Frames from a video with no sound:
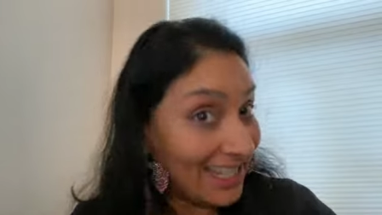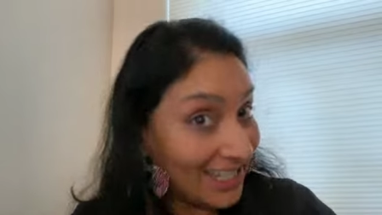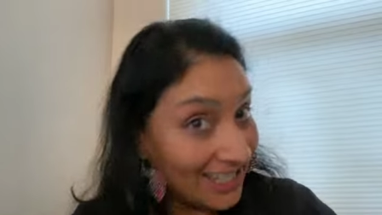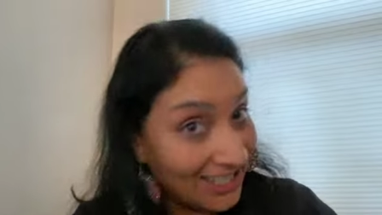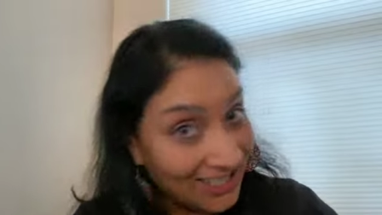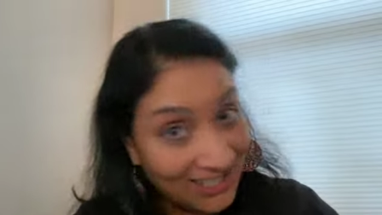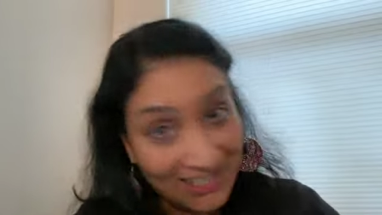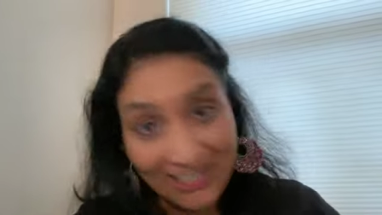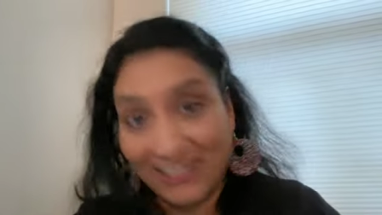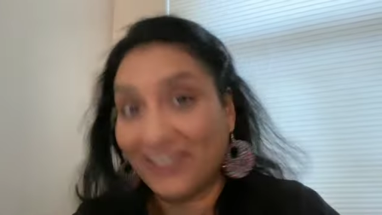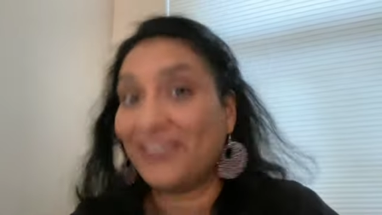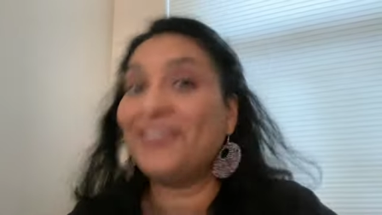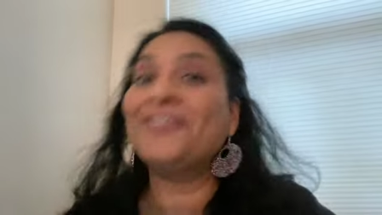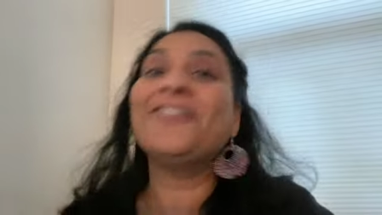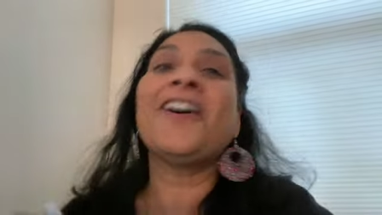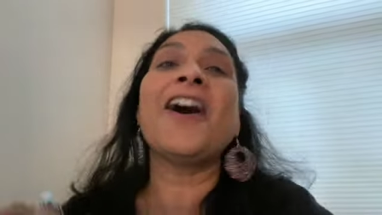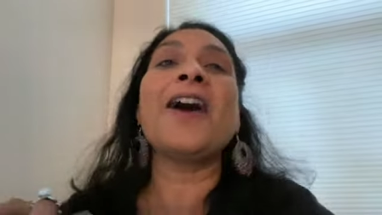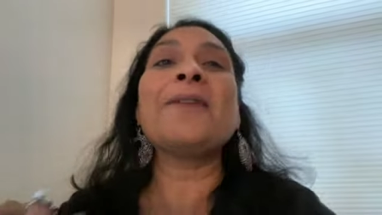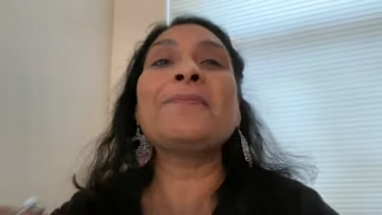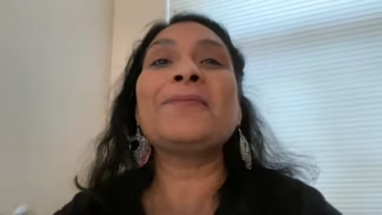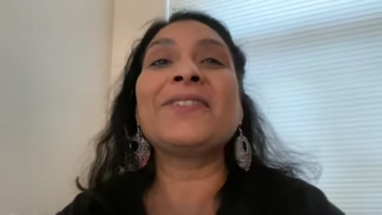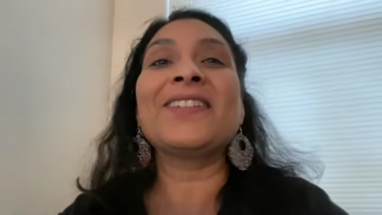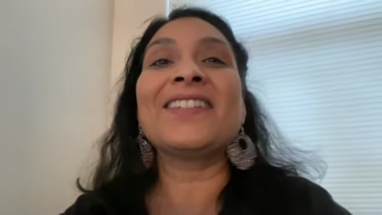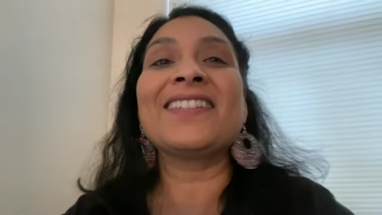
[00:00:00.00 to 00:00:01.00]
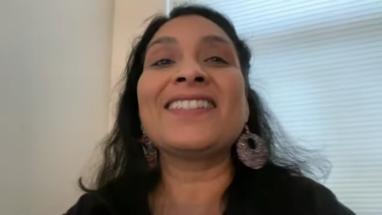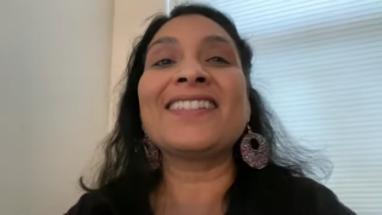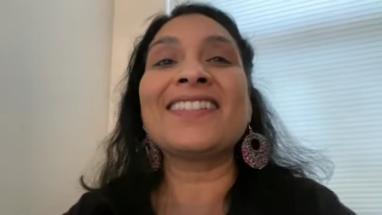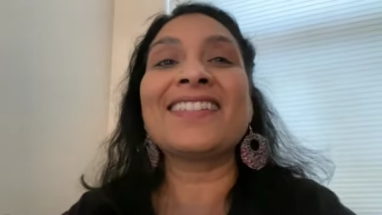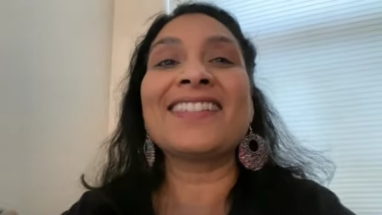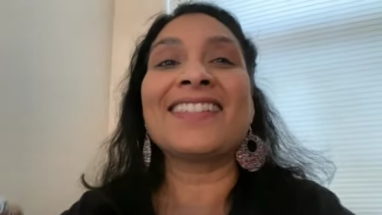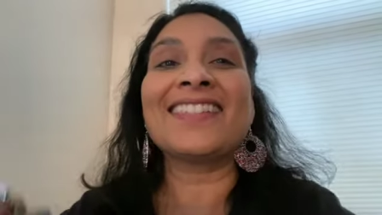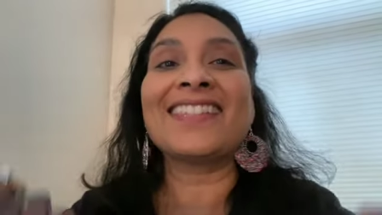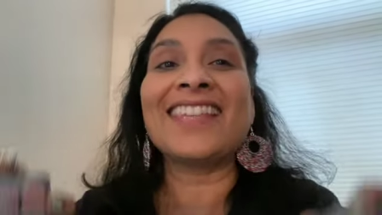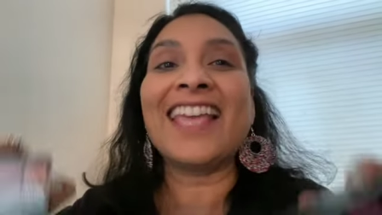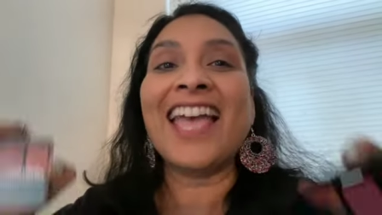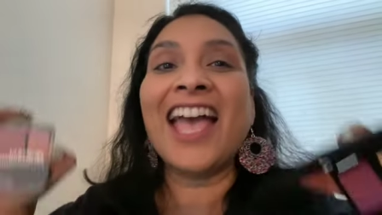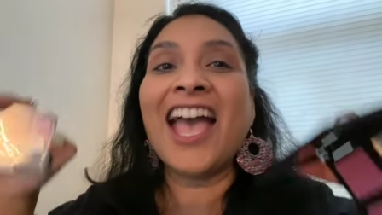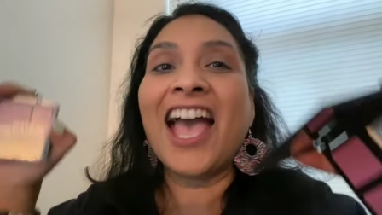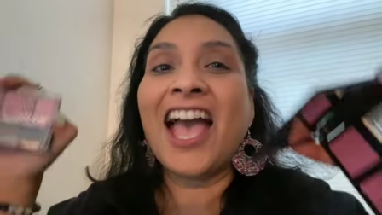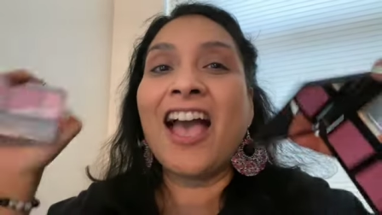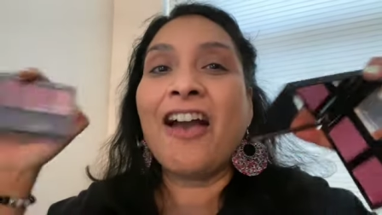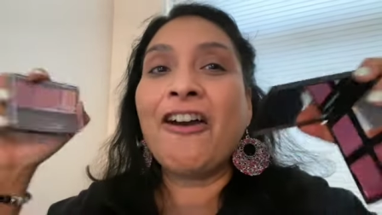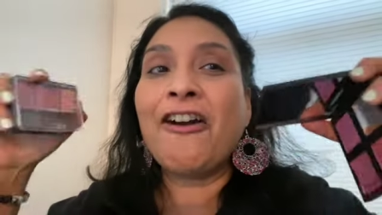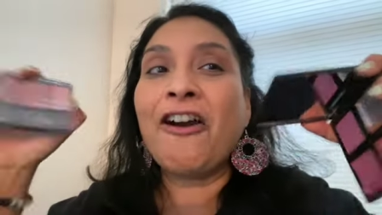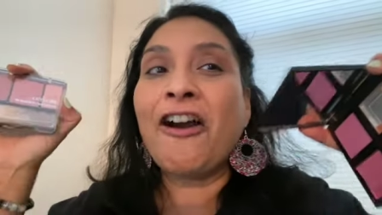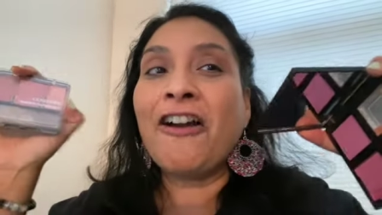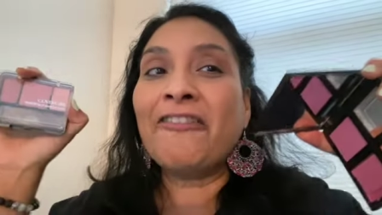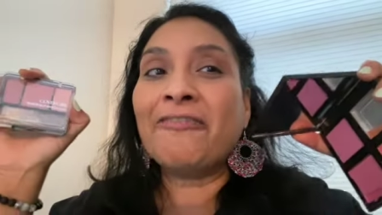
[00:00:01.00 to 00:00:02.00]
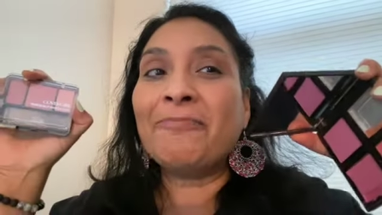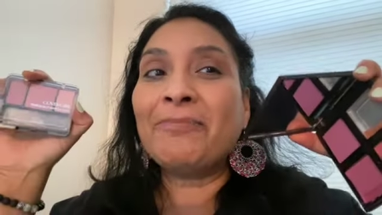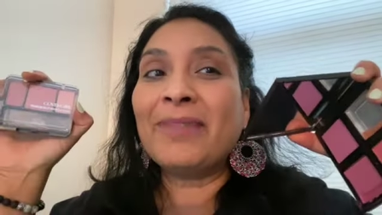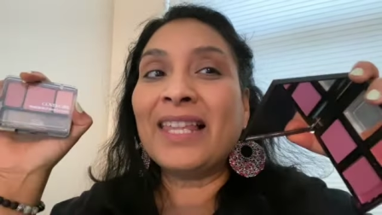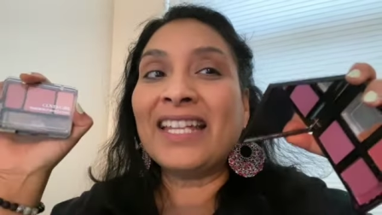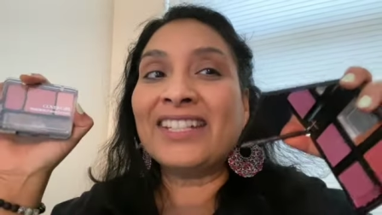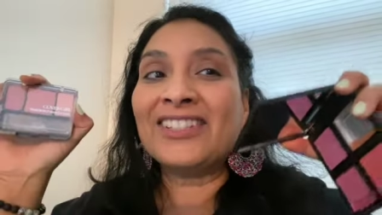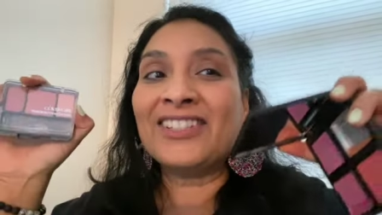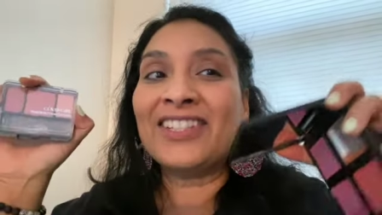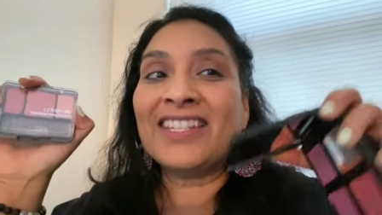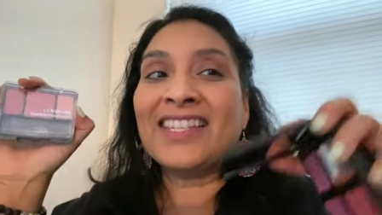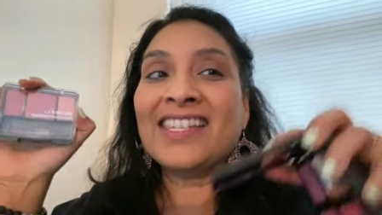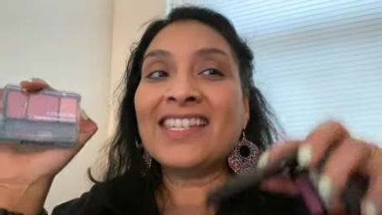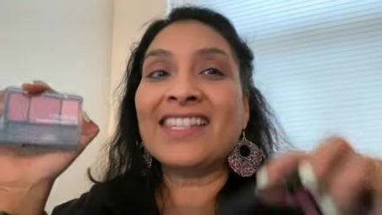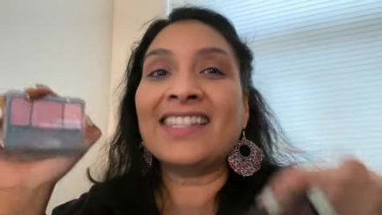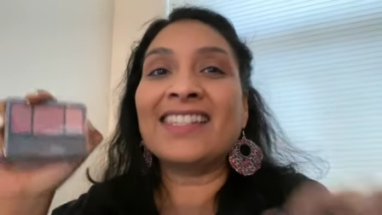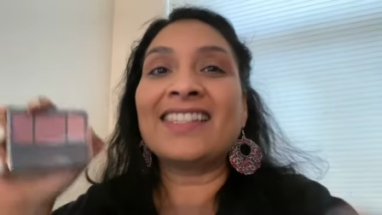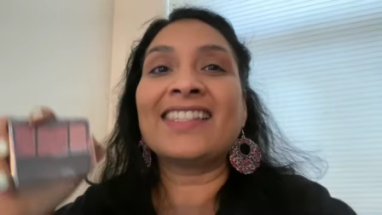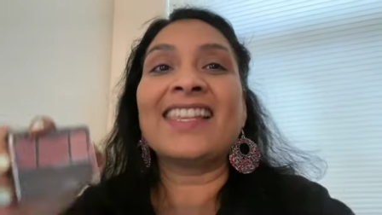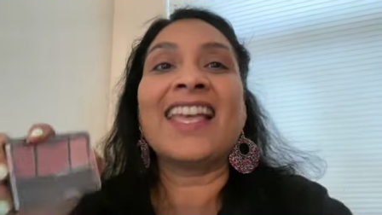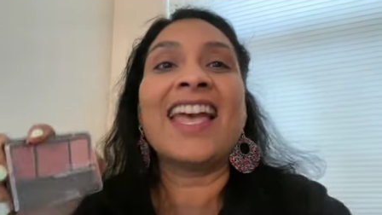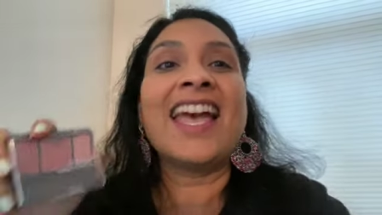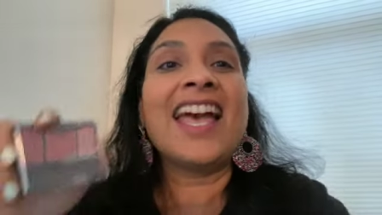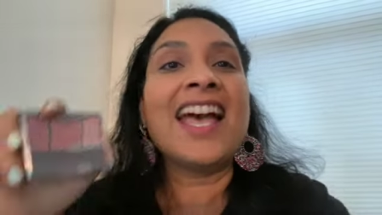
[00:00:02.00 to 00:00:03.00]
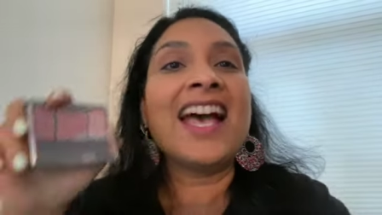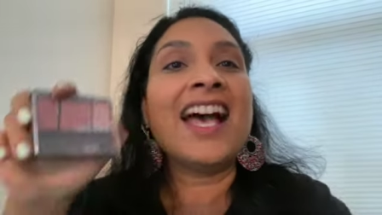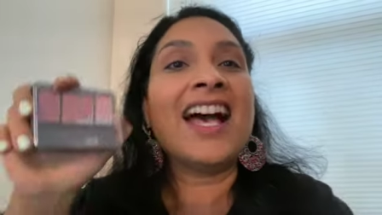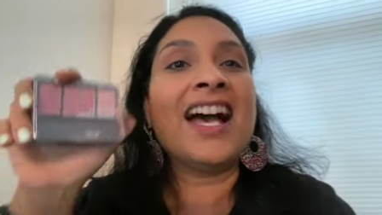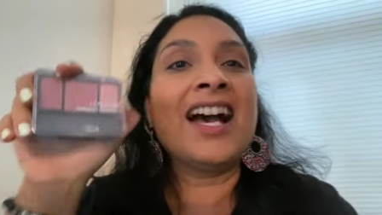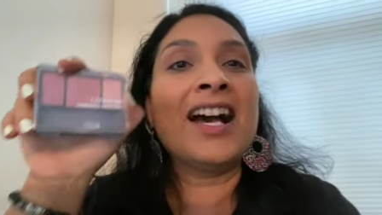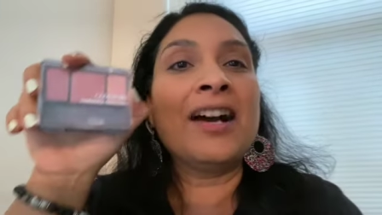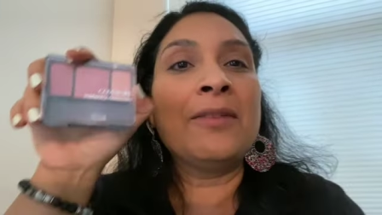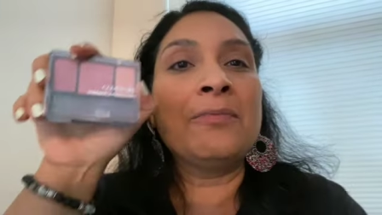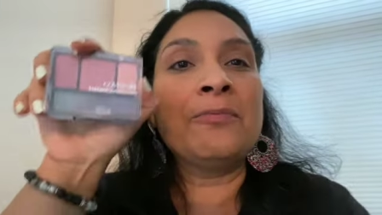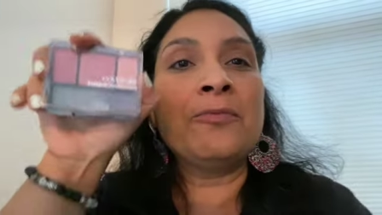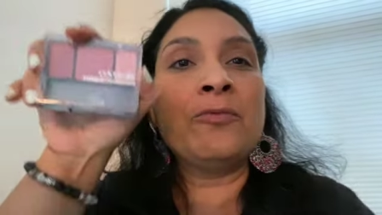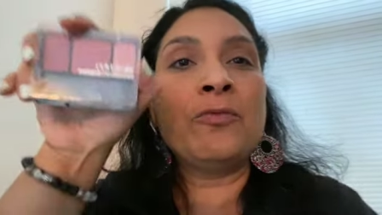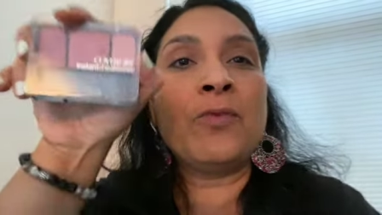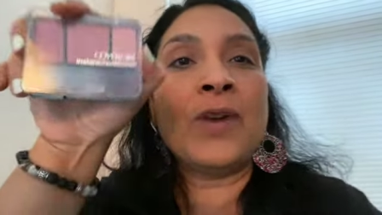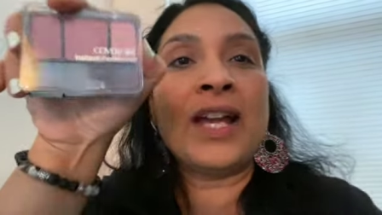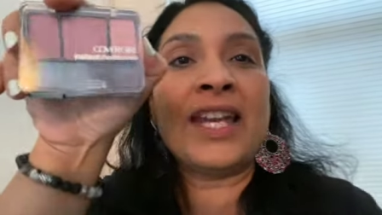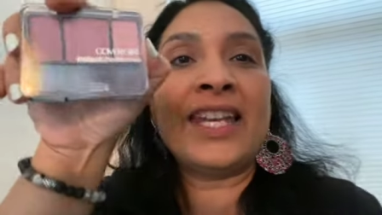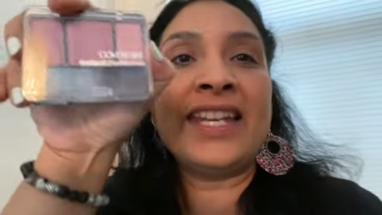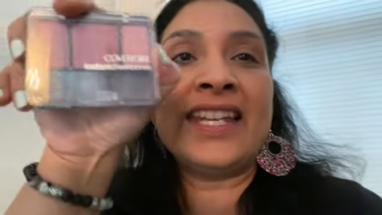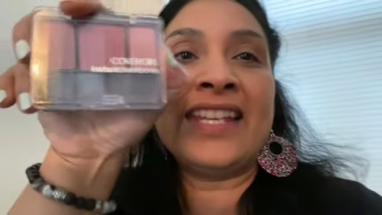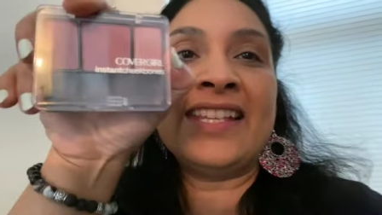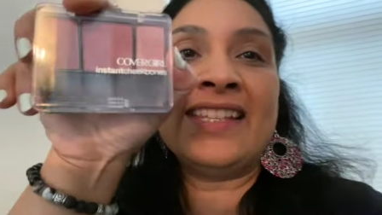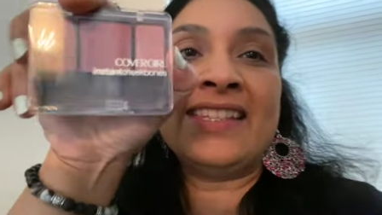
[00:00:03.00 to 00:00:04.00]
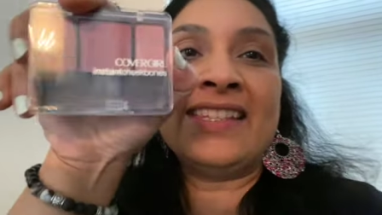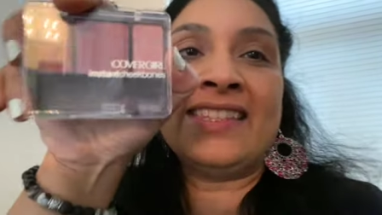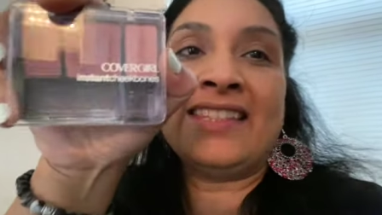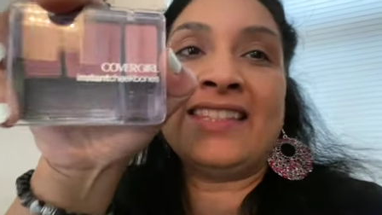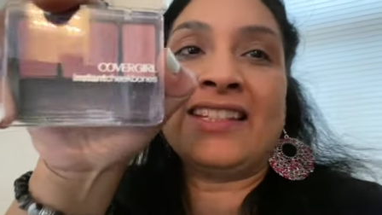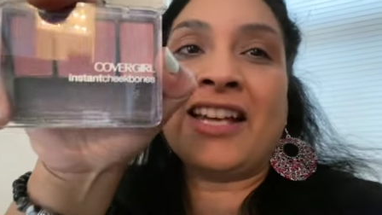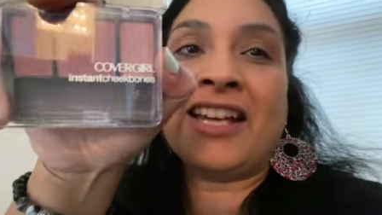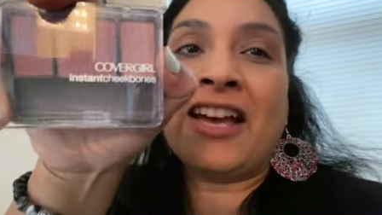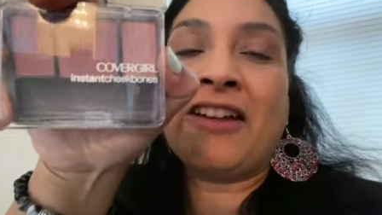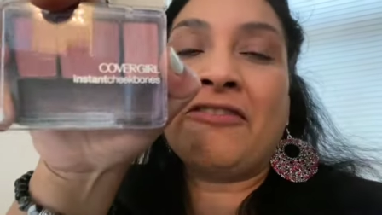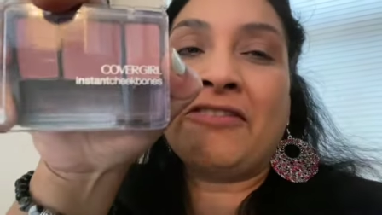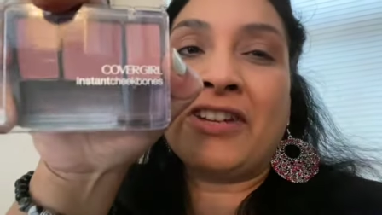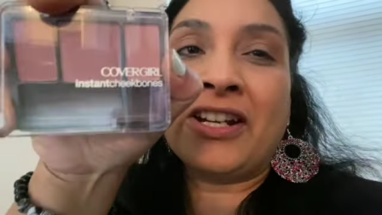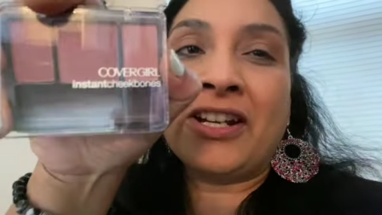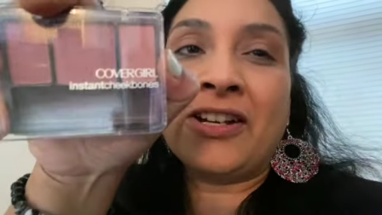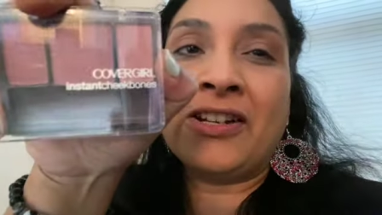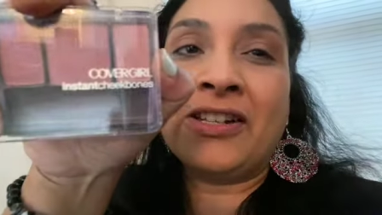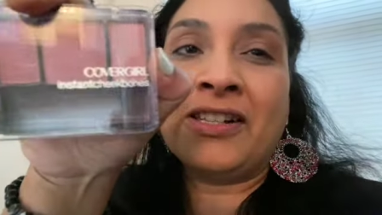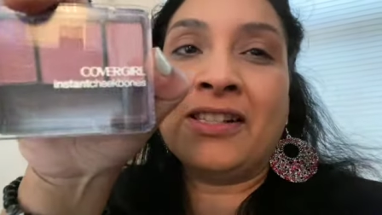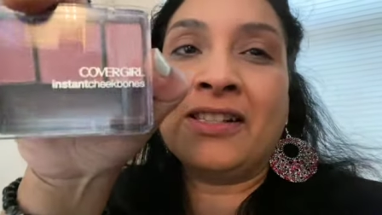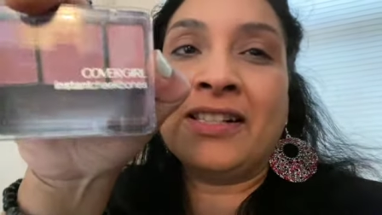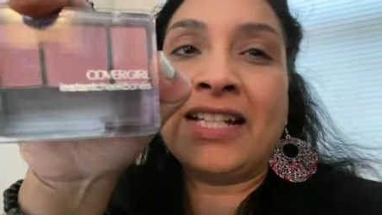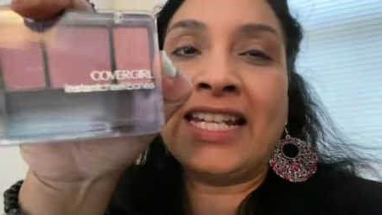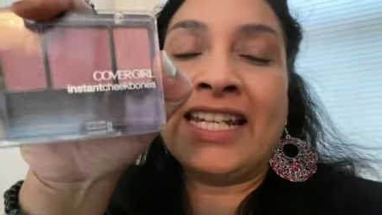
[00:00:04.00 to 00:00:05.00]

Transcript: two options of blushes. One is the CoverGirl